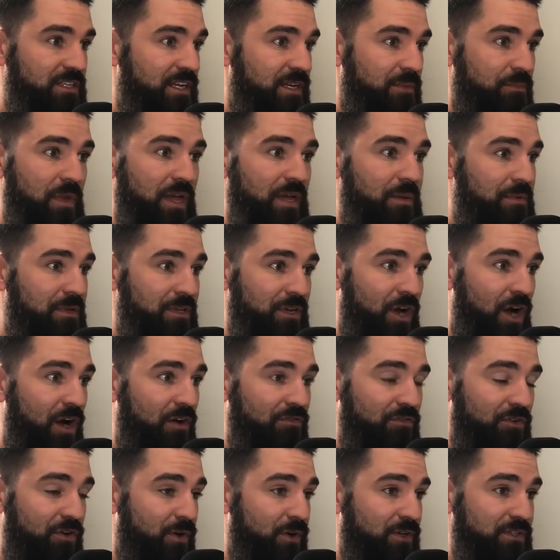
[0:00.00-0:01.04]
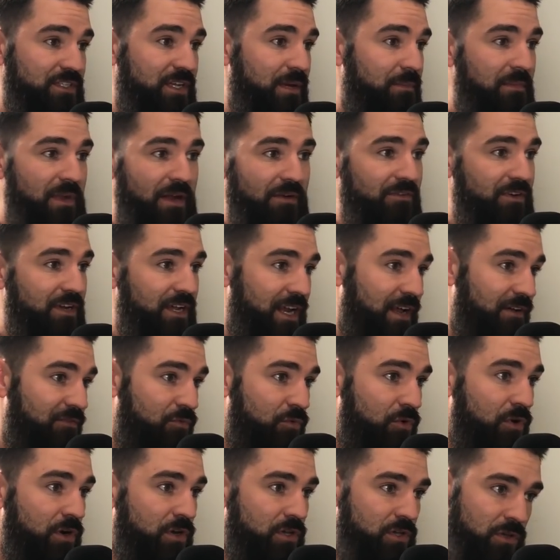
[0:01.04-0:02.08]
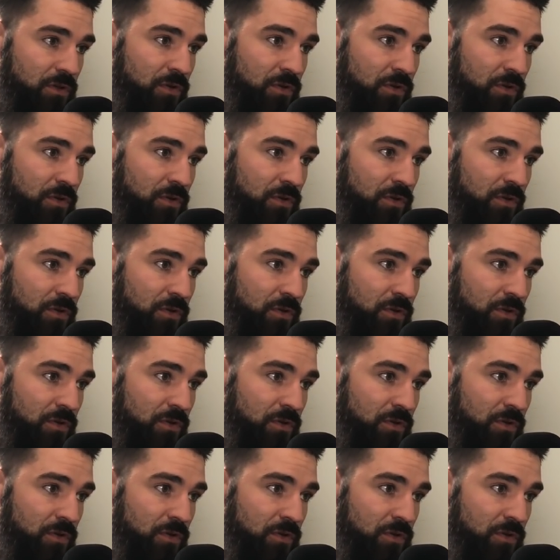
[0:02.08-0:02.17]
saying, make me an offer or else I'm never going to have work.